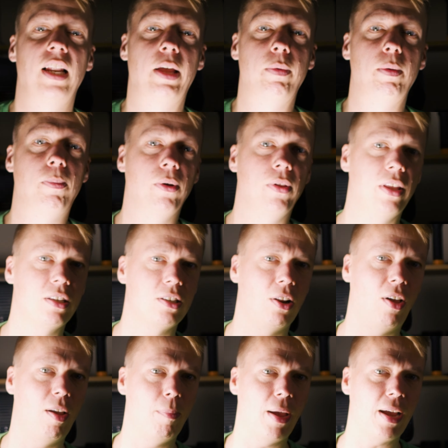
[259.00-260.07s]
Let me put this
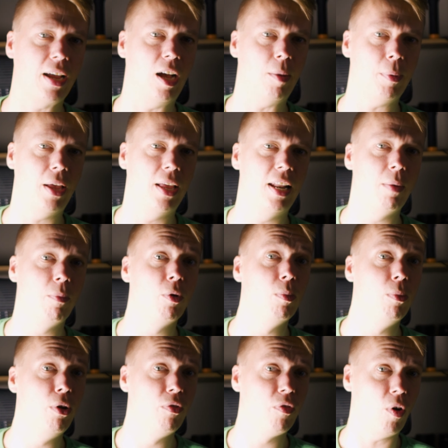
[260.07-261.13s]
light back up and then we'll
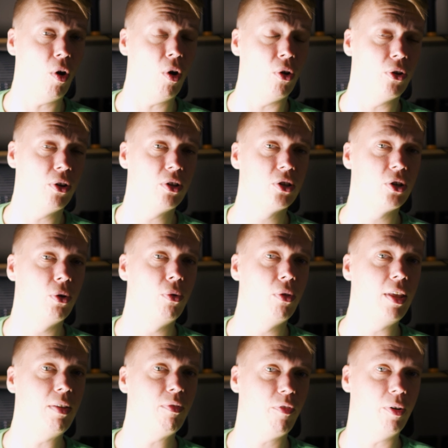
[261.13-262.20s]
move on to
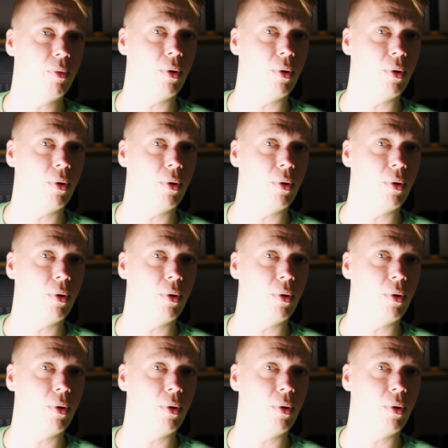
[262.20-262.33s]
the fill